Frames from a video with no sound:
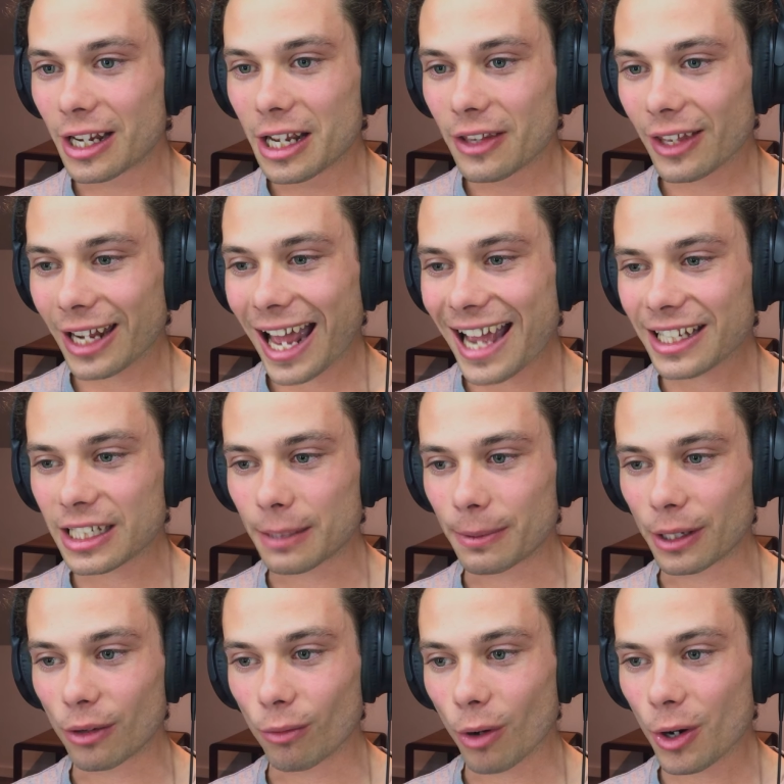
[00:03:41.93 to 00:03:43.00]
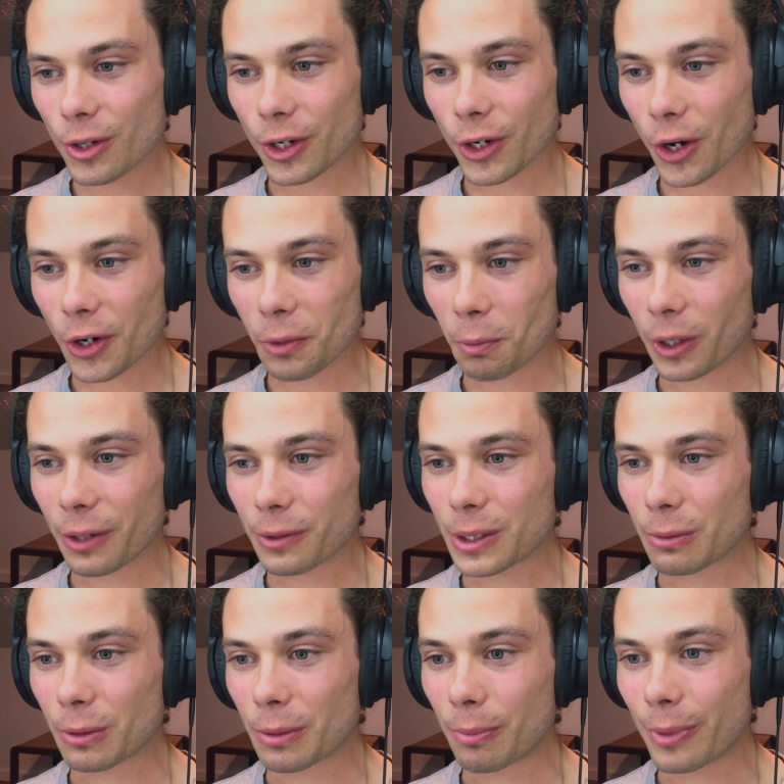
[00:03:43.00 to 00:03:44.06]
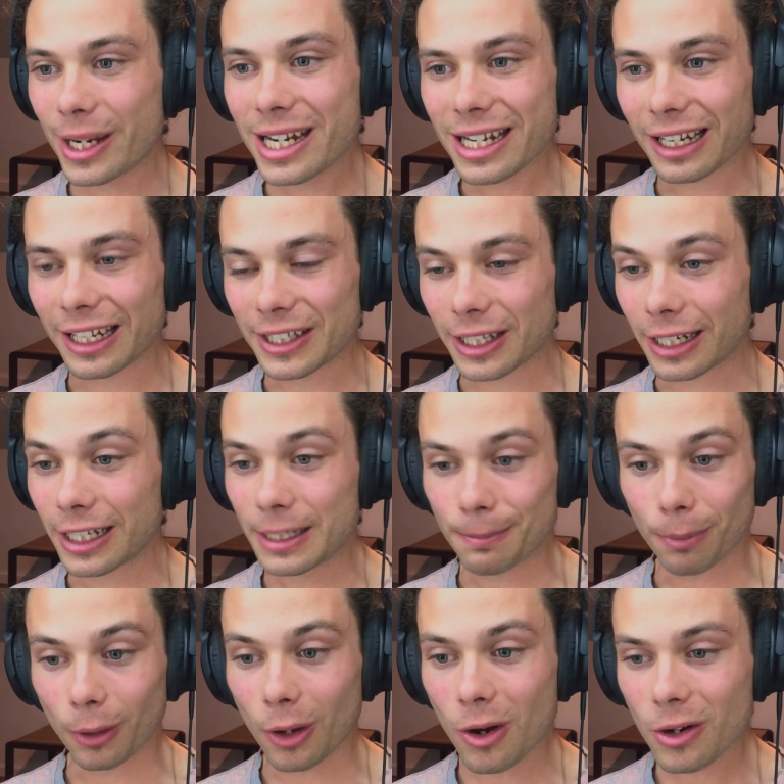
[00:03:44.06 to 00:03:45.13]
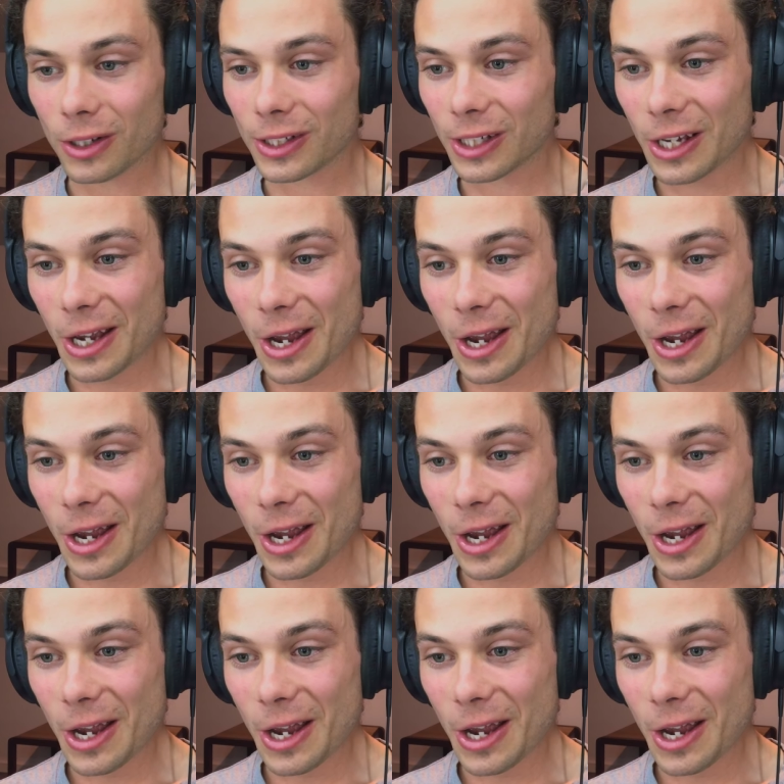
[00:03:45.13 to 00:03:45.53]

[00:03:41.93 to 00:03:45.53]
That has to be a road. I don't know what else it would be unless it is blocks,